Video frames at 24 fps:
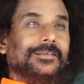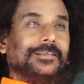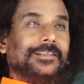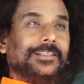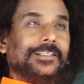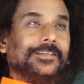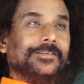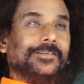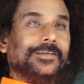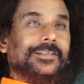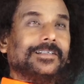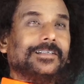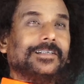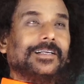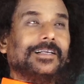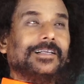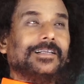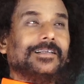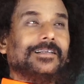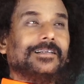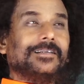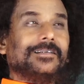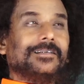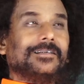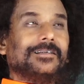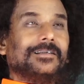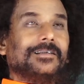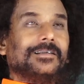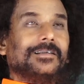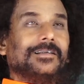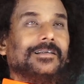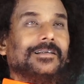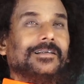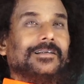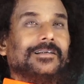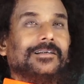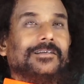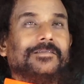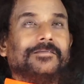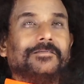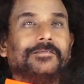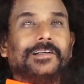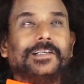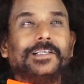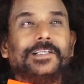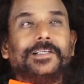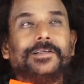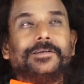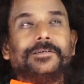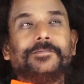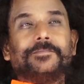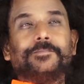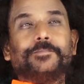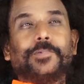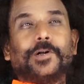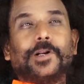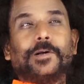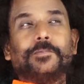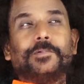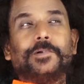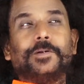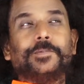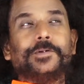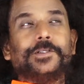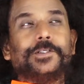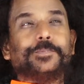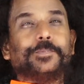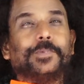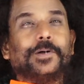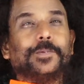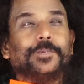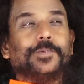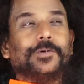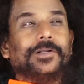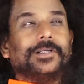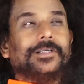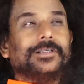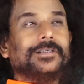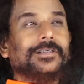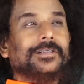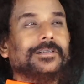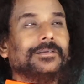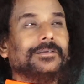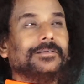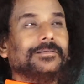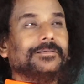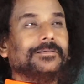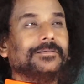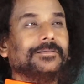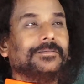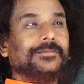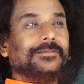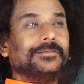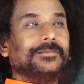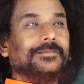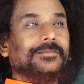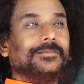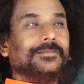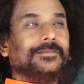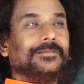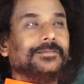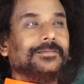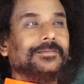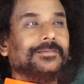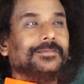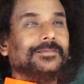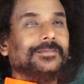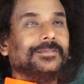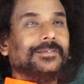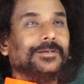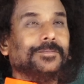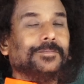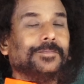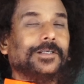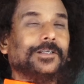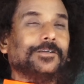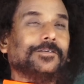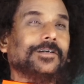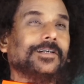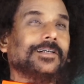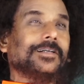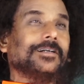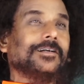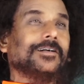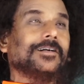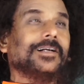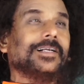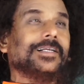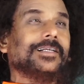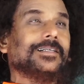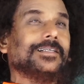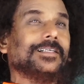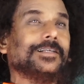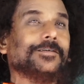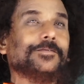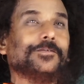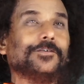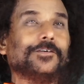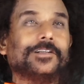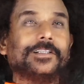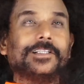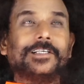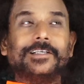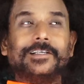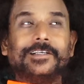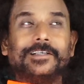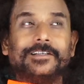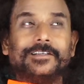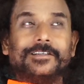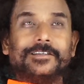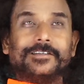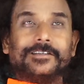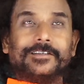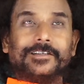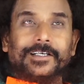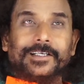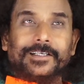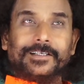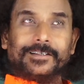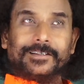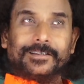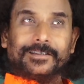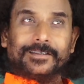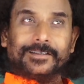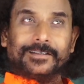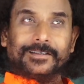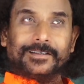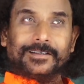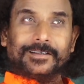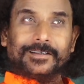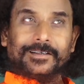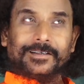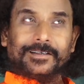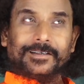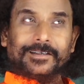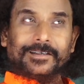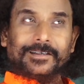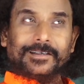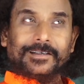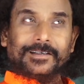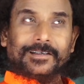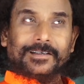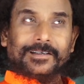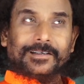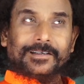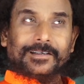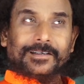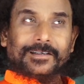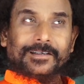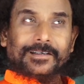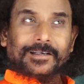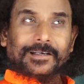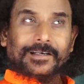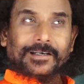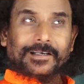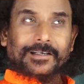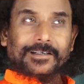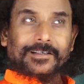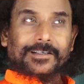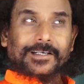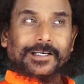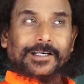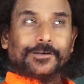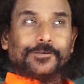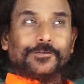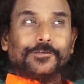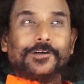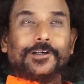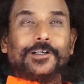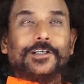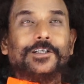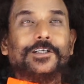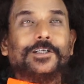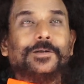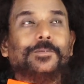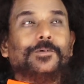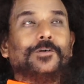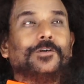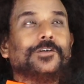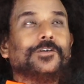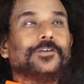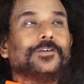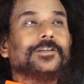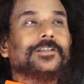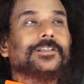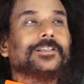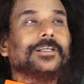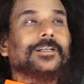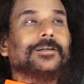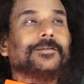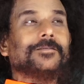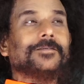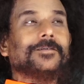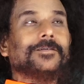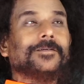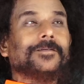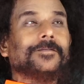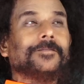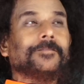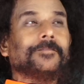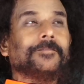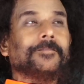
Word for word: He was telling, only problem is population. Okay, you are right if you think it is right and try to contribute yourself.